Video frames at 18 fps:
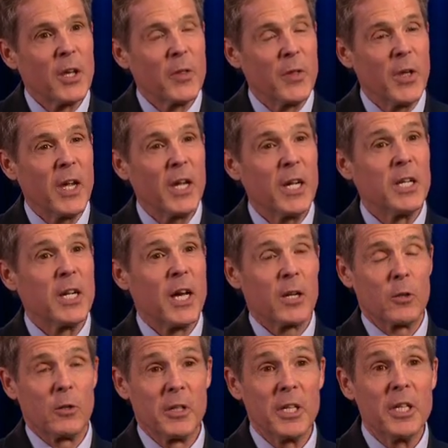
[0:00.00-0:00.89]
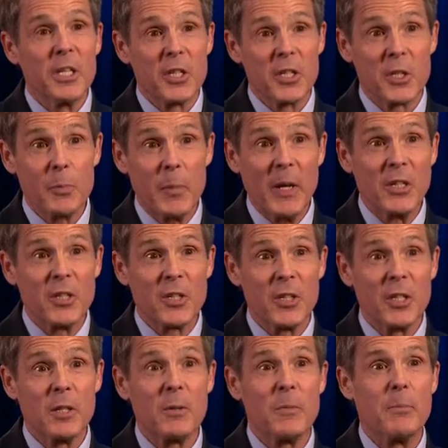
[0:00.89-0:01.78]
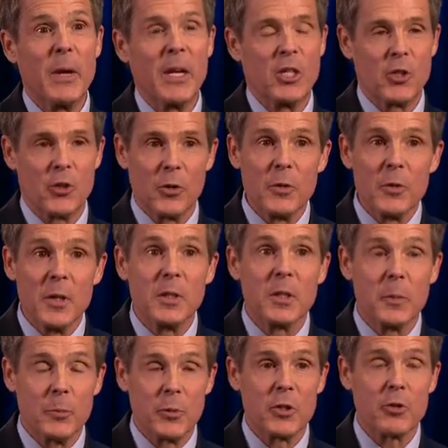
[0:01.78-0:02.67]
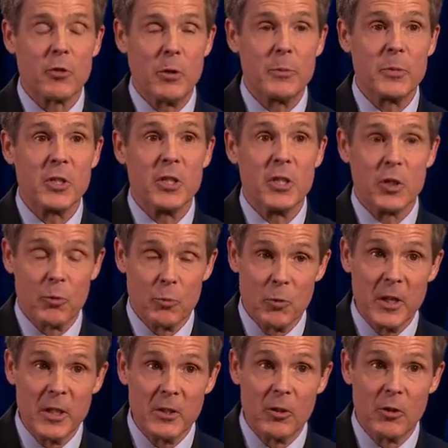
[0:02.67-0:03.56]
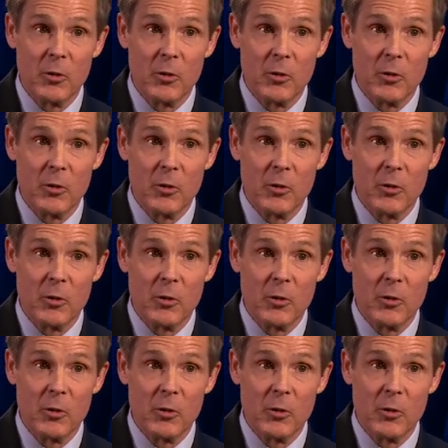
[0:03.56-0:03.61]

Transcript: They not only dispense it and make sure that the prescription is written